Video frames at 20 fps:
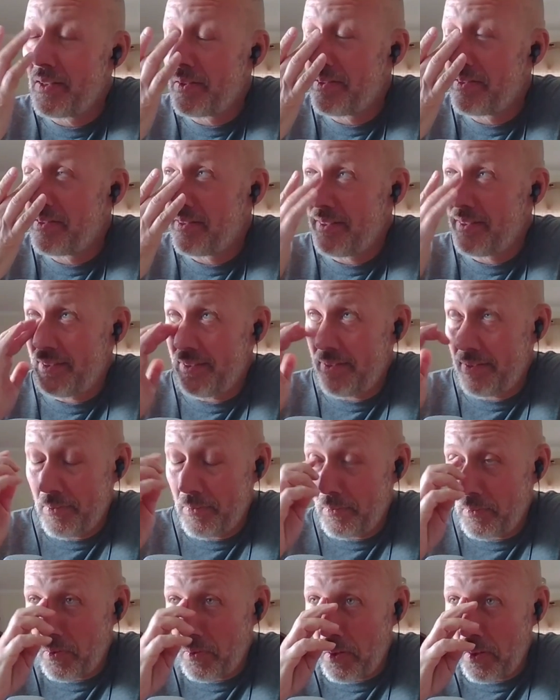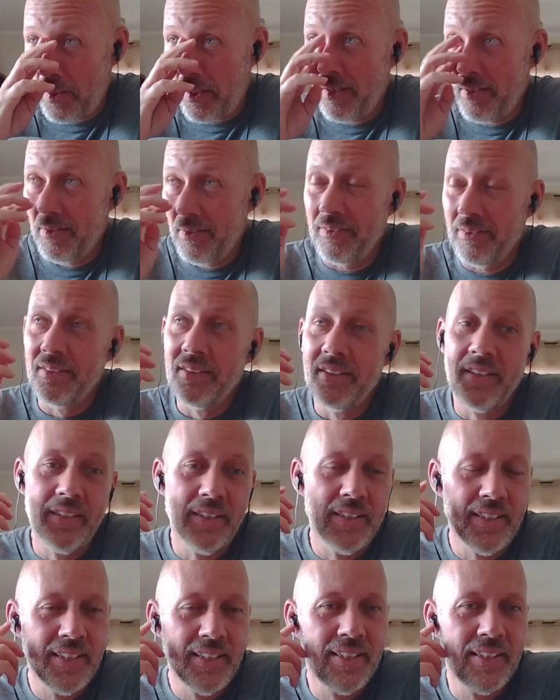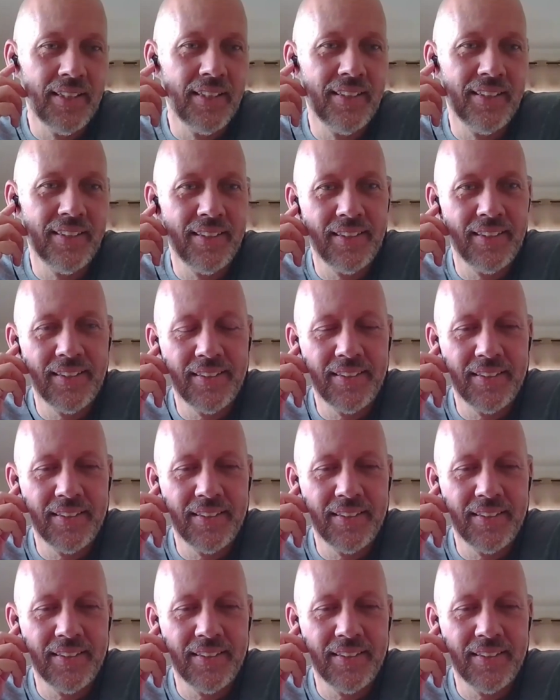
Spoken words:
as it's fighting Russia.